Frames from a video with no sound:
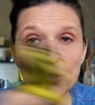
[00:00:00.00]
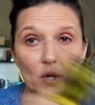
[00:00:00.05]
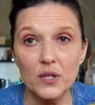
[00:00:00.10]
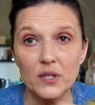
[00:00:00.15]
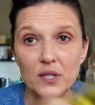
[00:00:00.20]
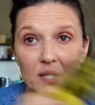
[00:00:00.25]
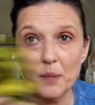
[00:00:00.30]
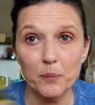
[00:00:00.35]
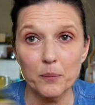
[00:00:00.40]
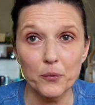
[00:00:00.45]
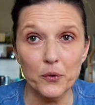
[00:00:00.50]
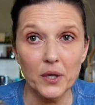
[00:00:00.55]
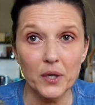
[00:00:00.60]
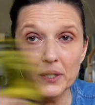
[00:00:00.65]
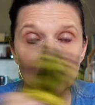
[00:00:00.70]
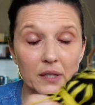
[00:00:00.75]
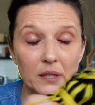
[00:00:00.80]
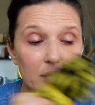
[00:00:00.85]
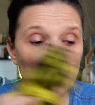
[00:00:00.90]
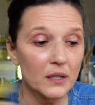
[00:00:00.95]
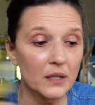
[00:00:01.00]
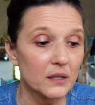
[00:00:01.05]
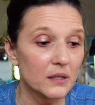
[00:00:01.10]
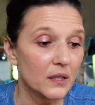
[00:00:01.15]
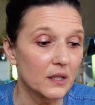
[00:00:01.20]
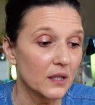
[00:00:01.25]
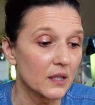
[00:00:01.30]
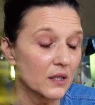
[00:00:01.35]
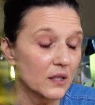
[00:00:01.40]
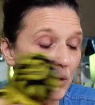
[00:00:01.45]
so I separated it
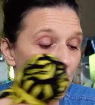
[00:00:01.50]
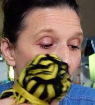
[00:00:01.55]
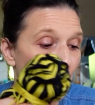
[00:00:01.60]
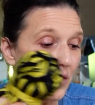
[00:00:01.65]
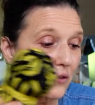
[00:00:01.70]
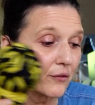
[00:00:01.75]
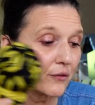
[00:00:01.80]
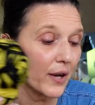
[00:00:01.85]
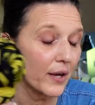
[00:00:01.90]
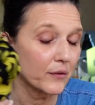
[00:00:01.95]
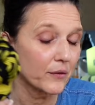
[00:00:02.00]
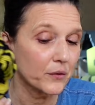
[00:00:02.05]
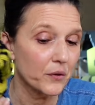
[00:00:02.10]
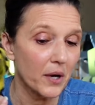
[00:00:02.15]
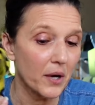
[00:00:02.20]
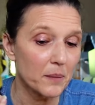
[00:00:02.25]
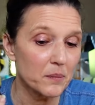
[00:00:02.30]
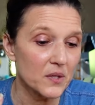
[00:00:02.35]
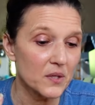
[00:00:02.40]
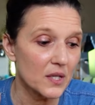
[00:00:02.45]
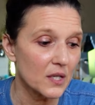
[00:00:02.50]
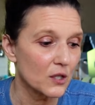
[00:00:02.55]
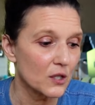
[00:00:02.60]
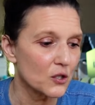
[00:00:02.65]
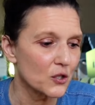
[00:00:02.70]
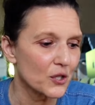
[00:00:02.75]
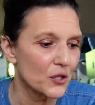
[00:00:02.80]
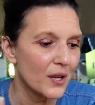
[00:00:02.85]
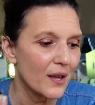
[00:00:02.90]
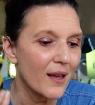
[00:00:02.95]
in 25 grams
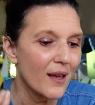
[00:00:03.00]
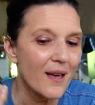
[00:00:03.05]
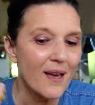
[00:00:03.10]
each.